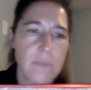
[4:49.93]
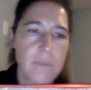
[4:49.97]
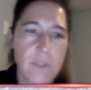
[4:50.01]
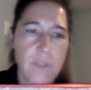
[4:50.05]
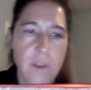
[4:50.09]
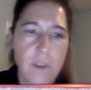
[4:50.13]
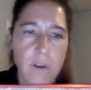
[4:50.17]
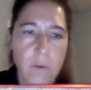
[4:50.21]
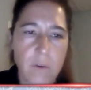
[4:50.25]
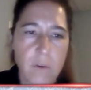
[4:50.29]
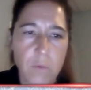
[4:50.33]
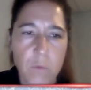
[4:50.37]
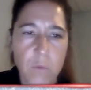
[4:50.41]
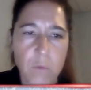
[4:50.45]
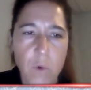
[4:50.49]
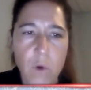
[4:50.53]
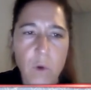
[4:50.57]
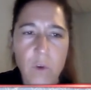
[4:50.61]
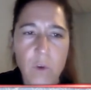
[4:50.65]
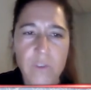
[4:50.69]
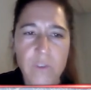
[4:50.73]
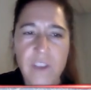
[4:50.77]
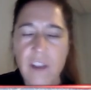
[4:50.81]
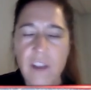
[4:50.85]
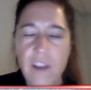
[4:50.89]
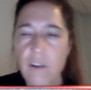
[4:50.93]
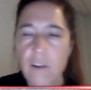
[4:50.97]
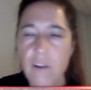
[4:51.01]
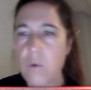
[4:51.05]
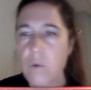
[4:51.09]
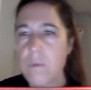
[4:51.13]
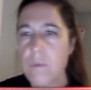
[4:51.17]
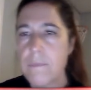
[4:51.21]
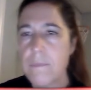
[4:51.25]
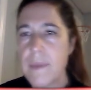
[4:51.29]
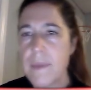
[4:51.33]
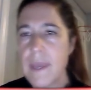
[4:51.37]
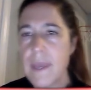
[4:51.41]
their roles here
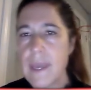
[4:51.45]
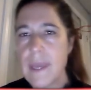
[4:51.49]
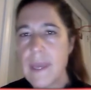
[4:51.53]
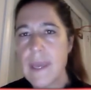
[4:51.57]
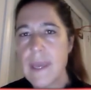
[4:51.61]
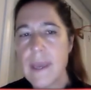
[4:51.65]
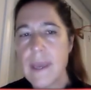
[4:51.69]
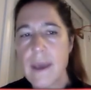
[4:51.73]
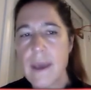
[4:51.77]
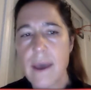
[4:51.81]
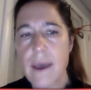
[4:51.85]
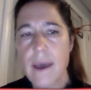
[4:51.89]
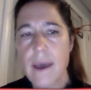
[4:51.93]
will be,